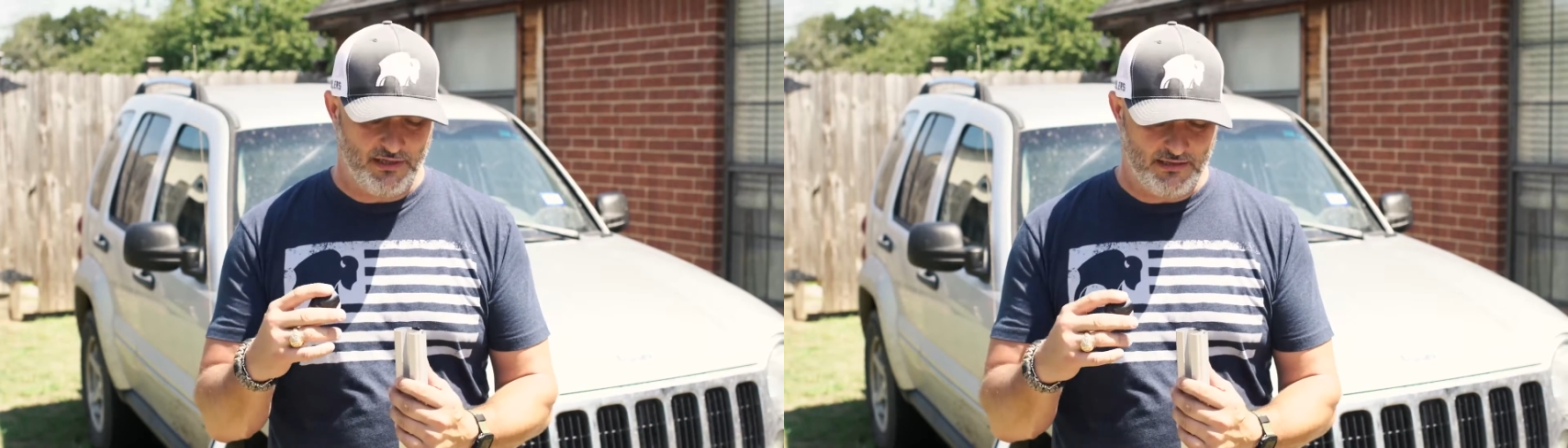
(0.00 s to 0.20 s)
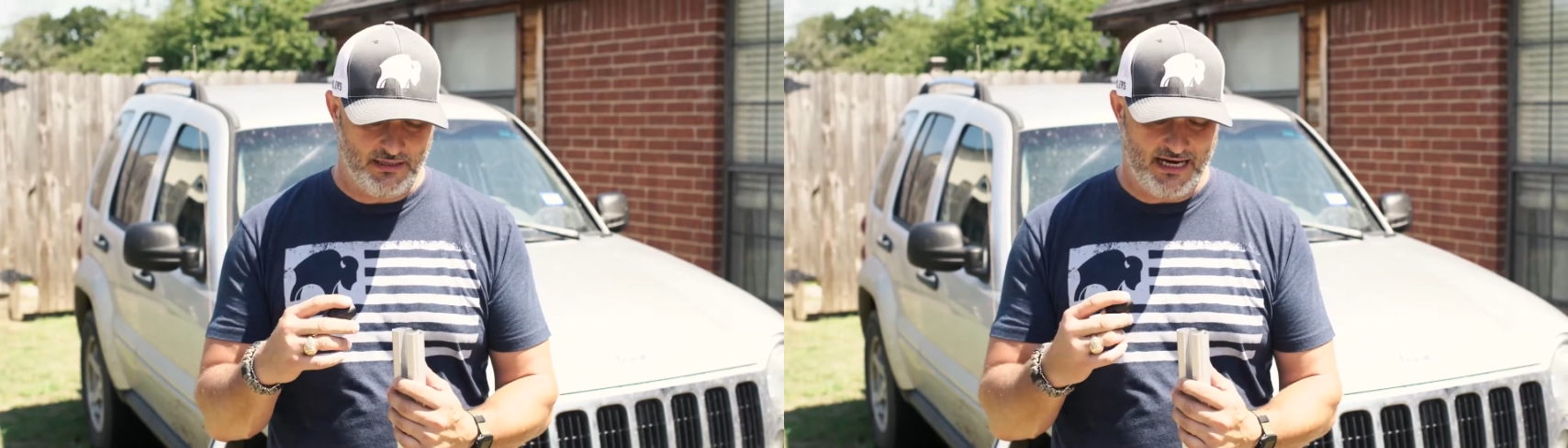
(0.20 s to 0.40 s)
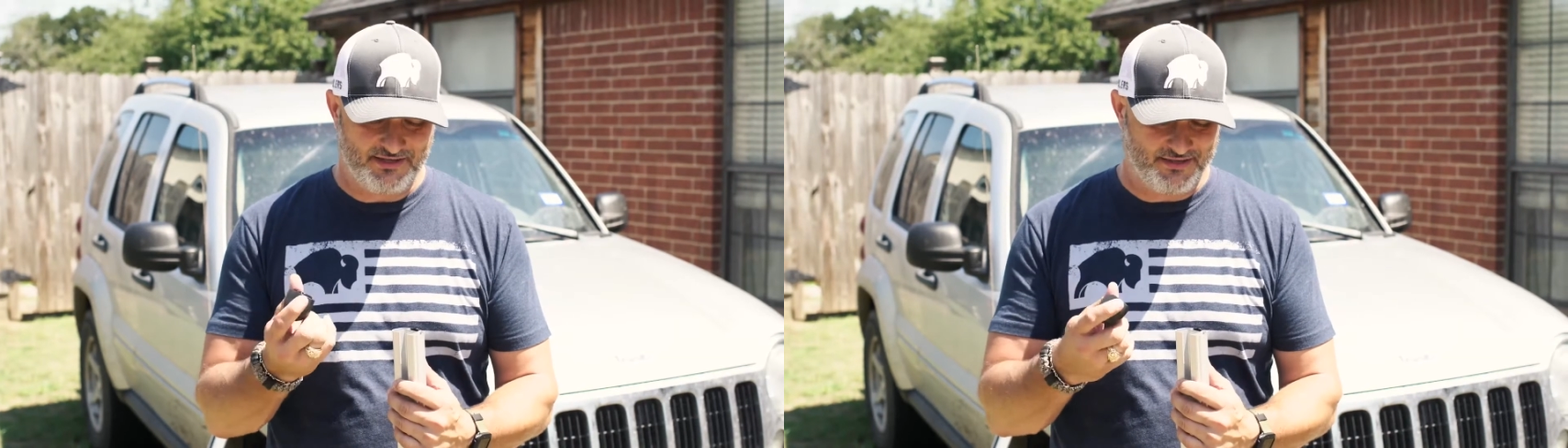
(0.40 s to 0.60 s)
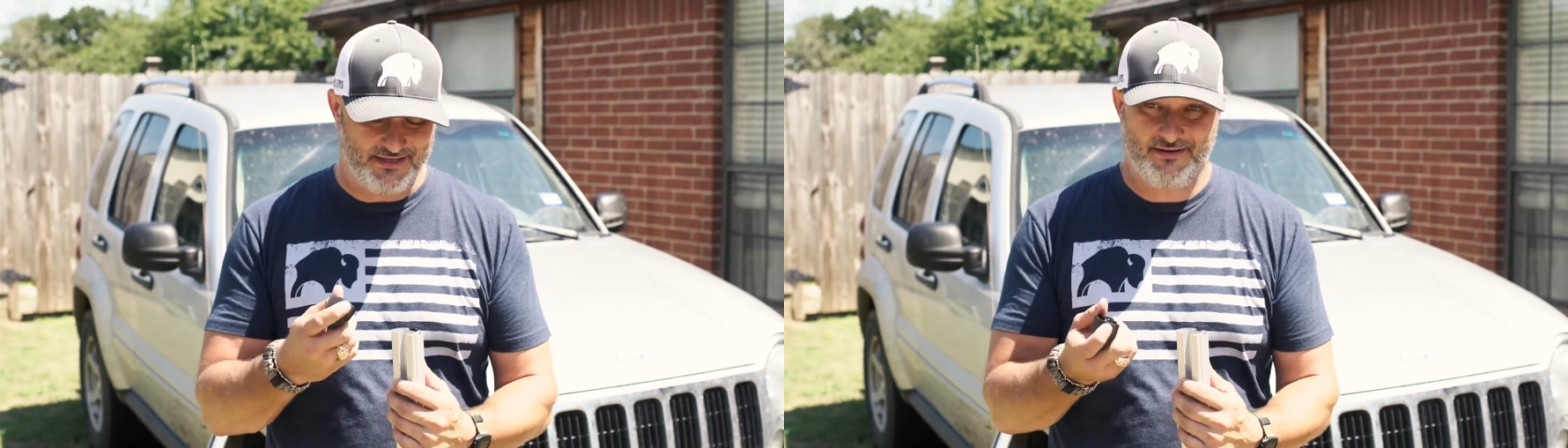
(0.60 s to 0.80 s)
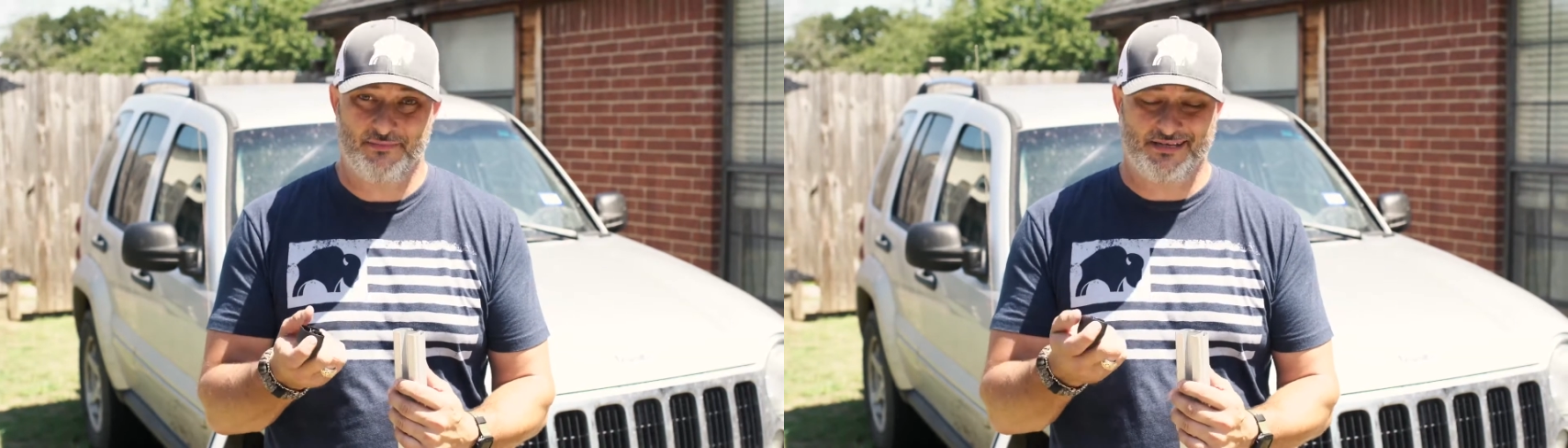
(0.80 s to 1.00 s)
but
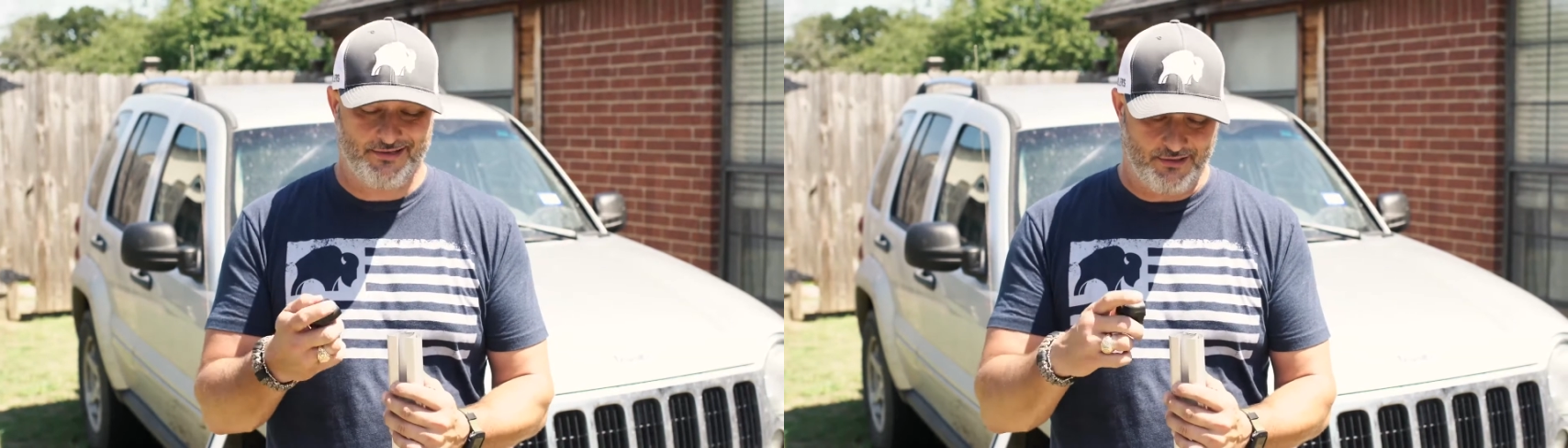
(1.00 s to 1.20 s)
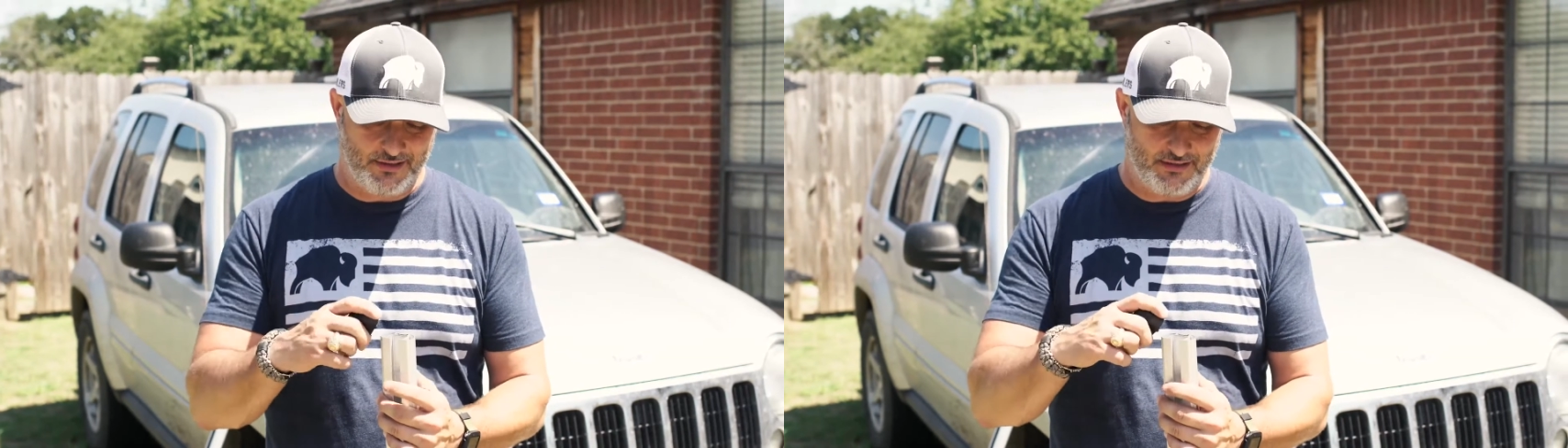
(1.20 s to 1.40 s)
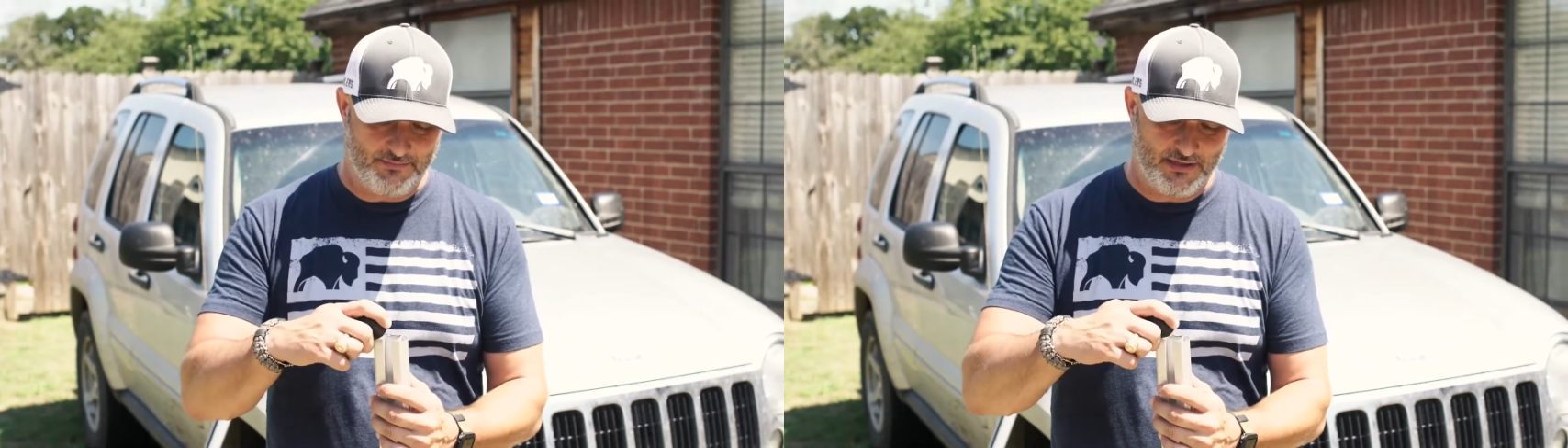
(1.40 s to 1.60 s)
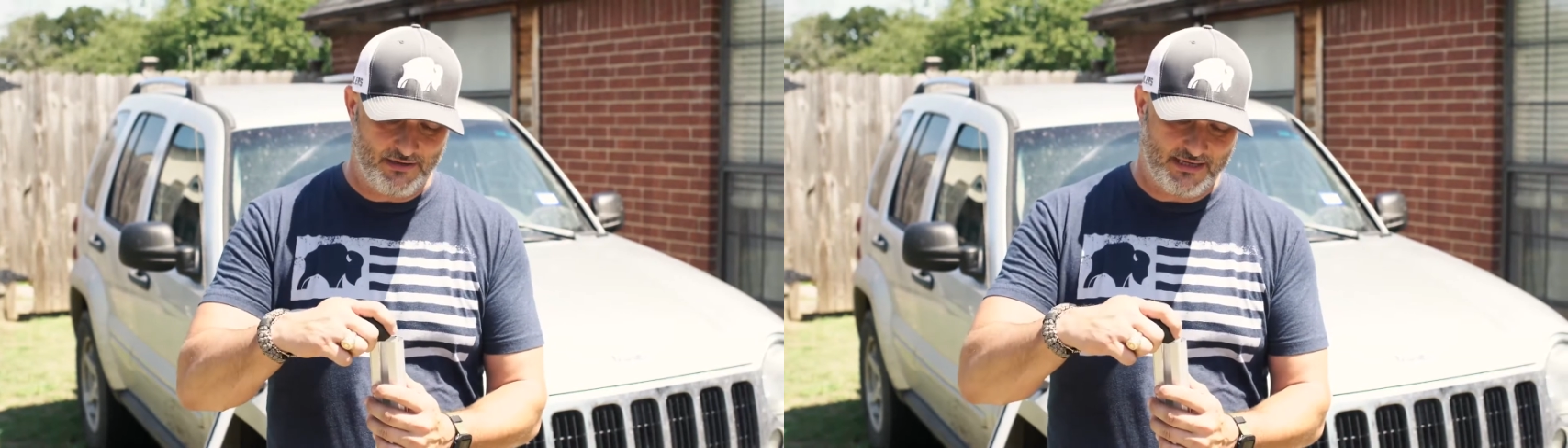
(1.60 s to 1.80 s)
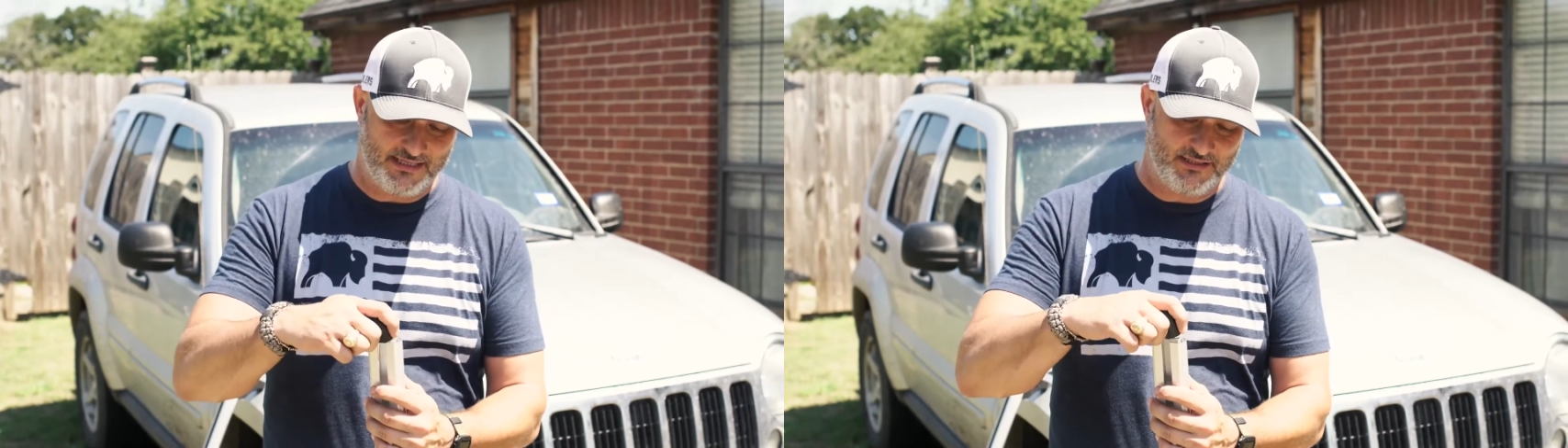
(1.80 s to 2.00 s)
it makes it look a lot
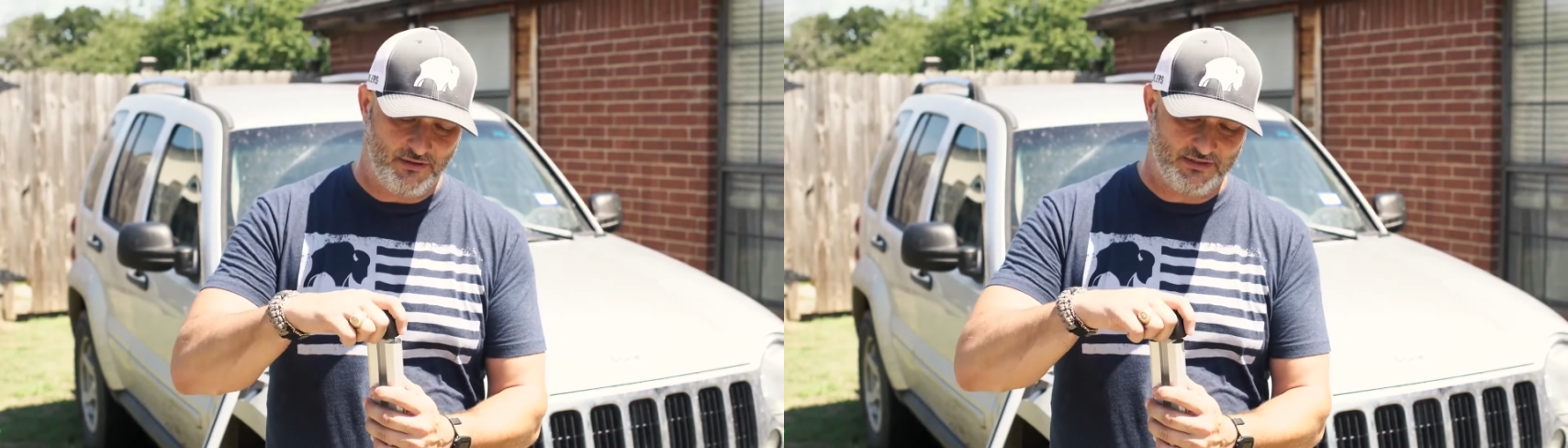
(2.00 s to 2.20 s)
better. I guess it